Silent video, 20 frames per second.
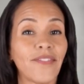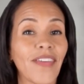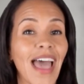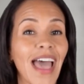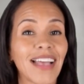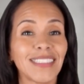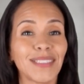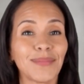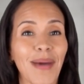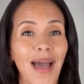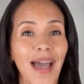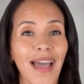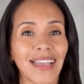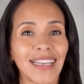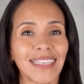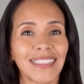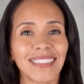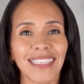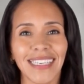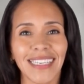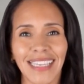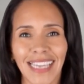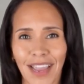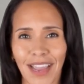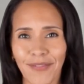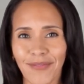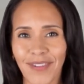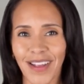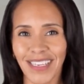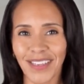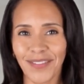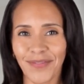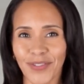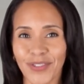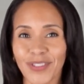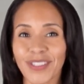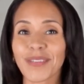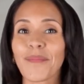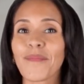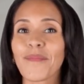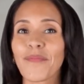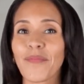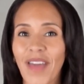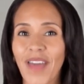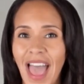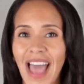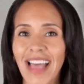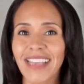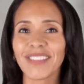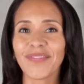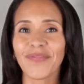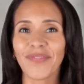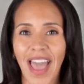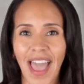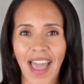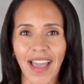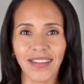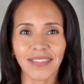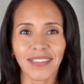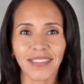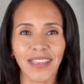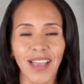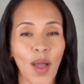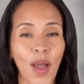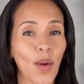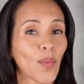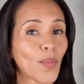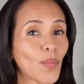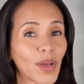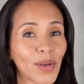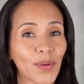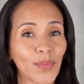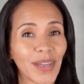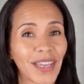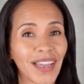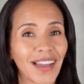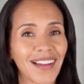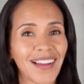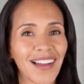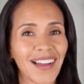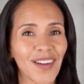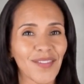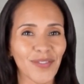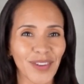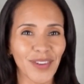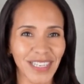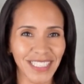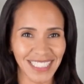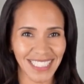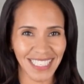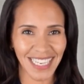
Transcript: Fast Minds, get ready for some fast facts. What are we uncovering